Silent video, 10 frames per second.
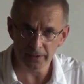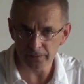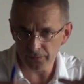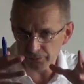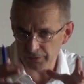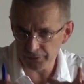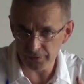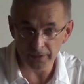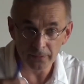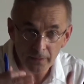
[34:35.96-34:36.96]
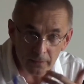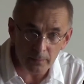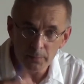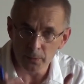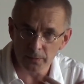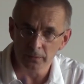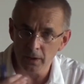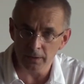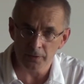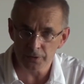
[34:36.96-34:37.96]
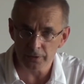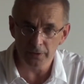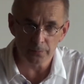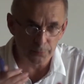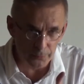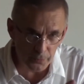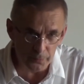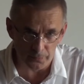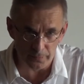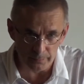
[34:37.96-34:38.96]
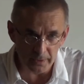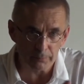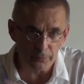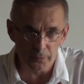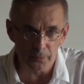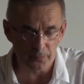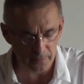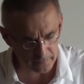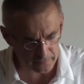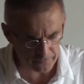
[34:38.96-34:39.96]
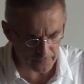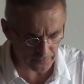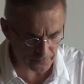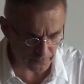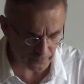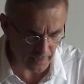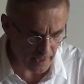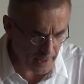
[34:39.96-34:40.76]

in the structure, in the mode the knowledge is being produced and functions,